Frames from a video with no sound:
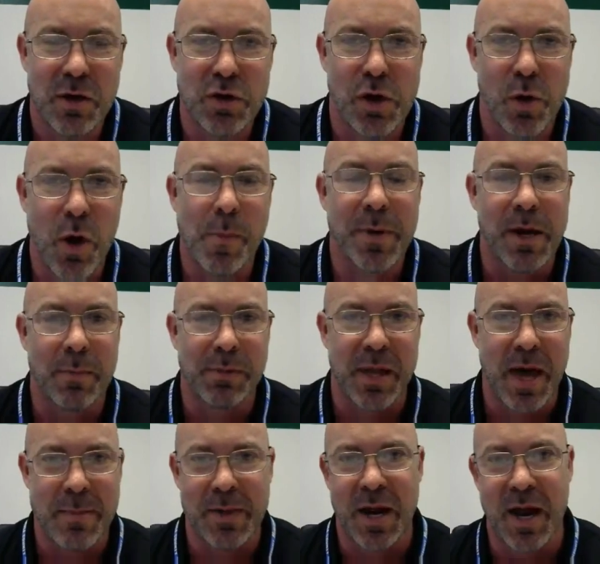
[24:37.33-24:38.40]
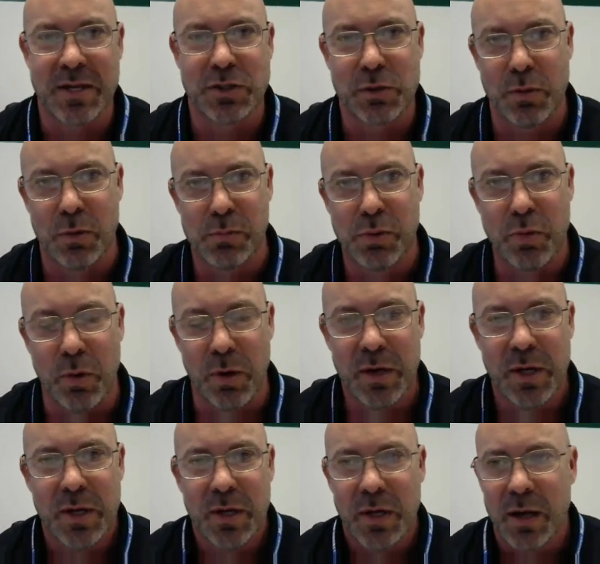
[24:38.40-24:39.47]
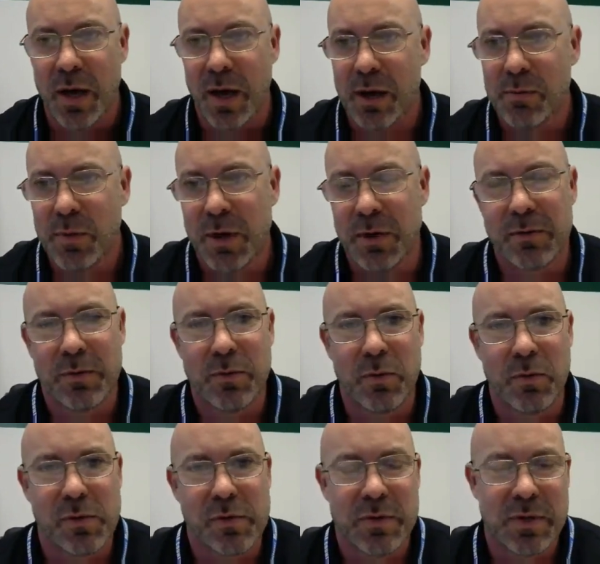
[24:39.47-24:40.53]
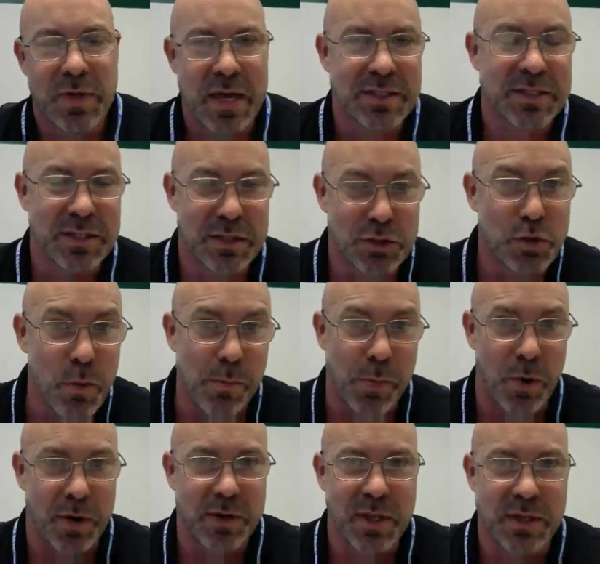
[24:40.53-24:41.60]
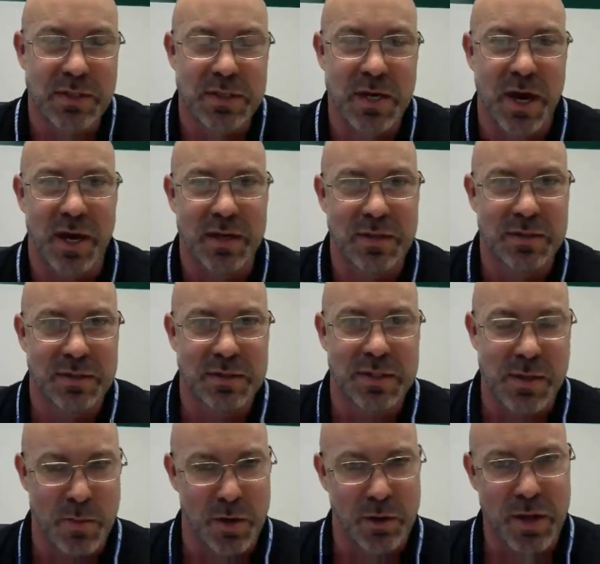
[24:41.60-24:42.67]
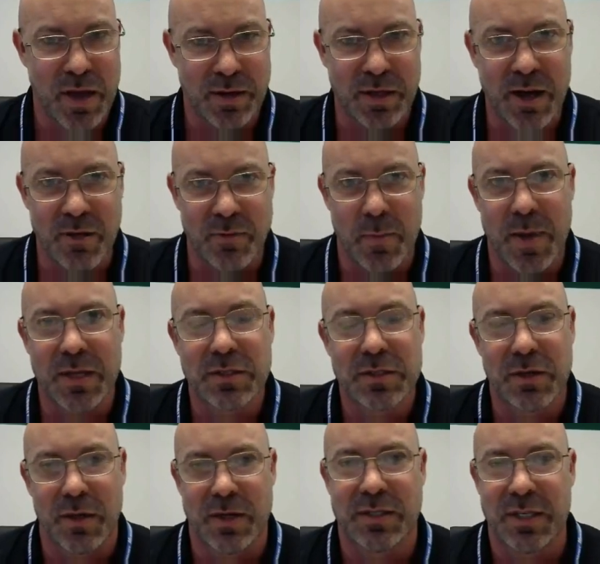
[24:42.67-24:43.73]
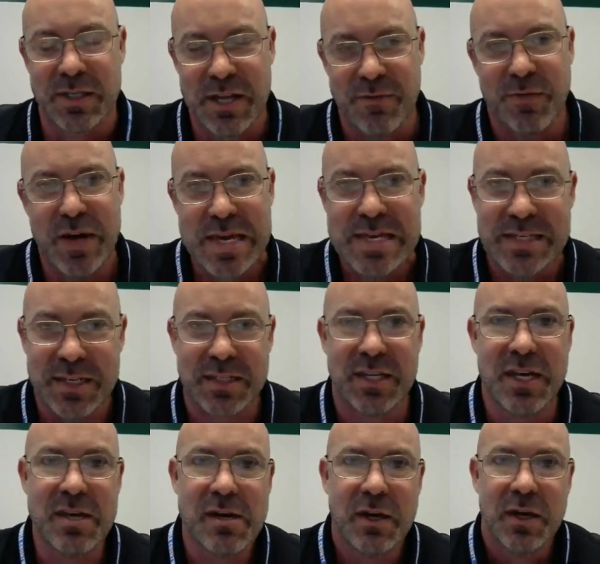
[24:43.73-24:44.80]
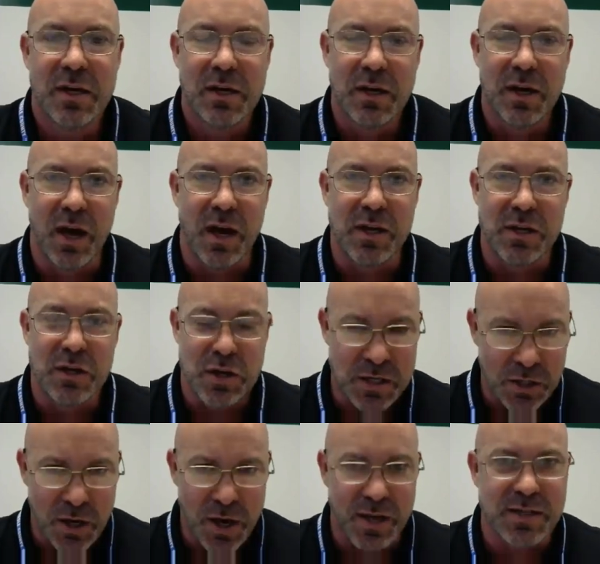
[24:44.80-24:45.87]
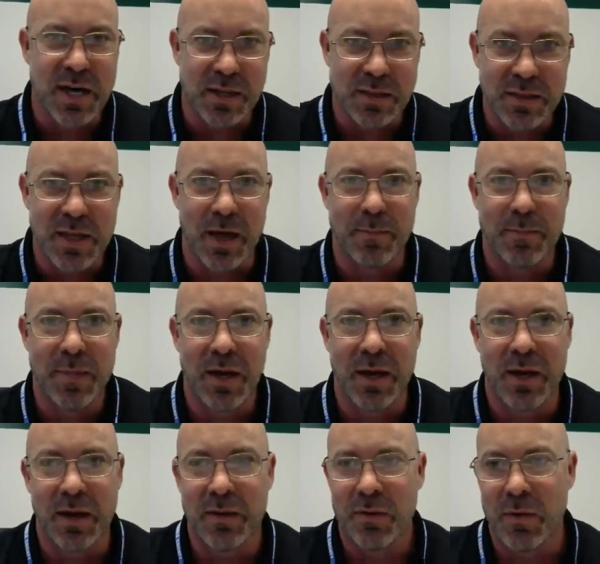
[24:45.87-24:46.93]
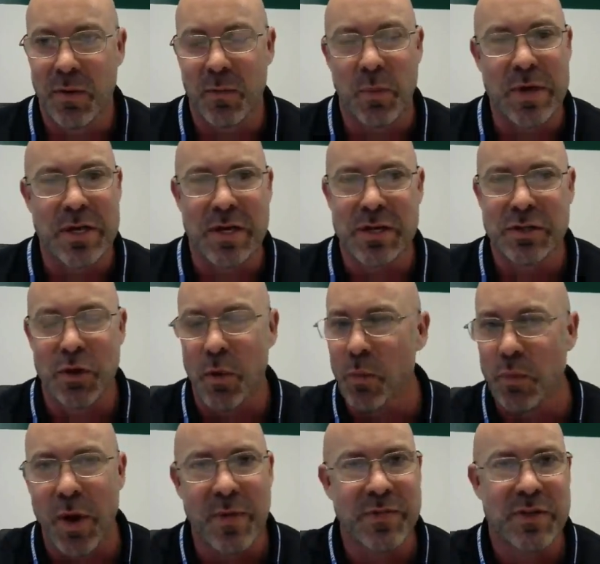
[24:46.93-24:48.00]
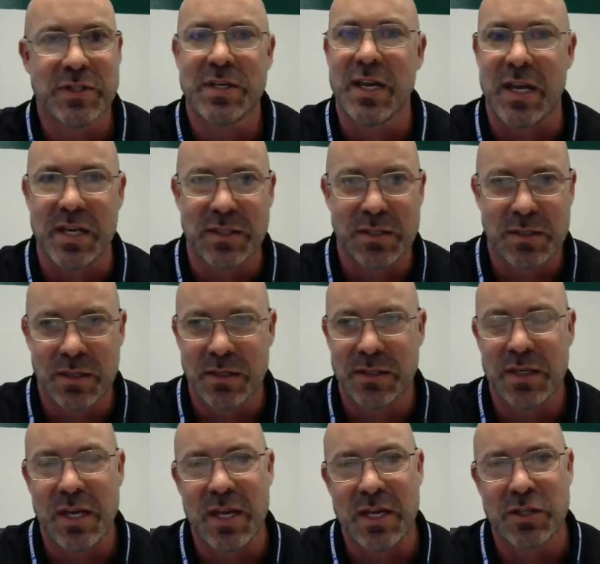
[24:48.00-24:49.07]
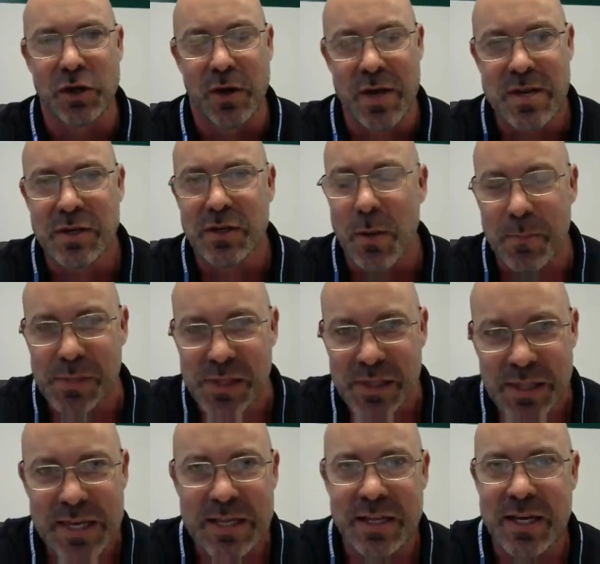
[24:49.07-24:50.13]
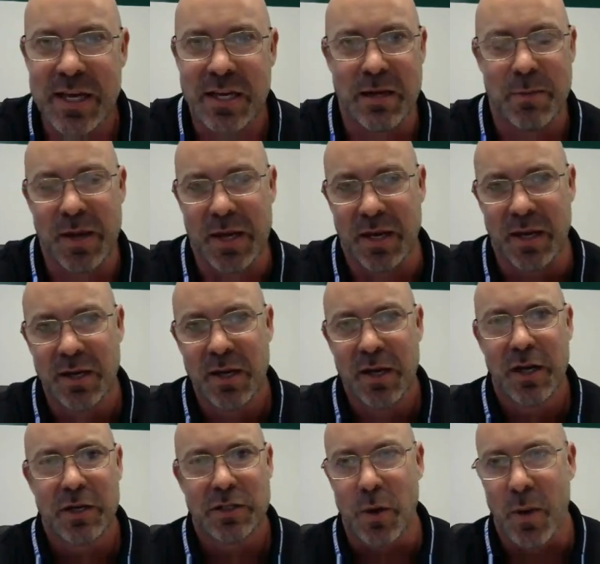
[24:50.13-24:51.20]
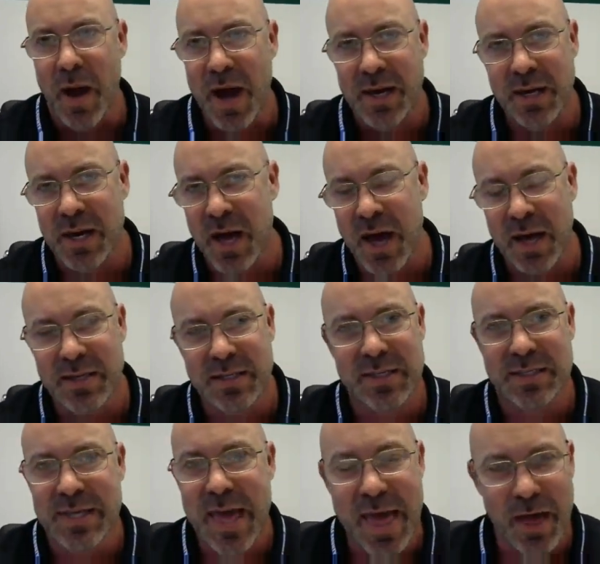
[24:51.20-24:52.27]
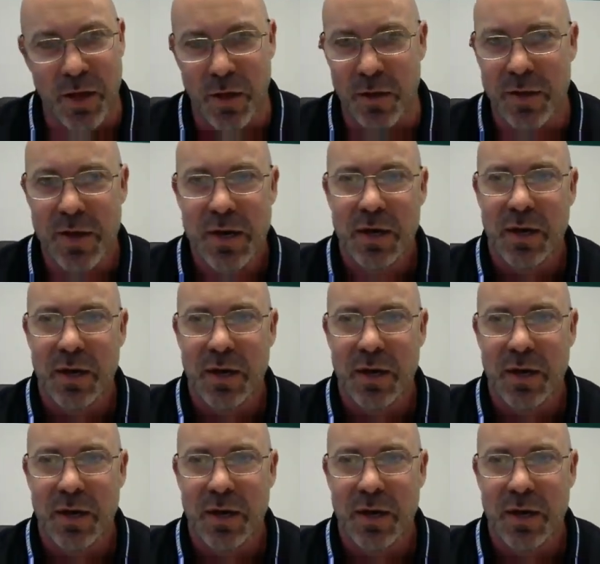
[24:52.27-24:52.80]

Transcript: open up Lyman High School pool." Well, that's the school board. That's not Seminole County government. So that's a different entity. You need to contact them. We don't run the cities. The cities are completely independent. So I cannot tell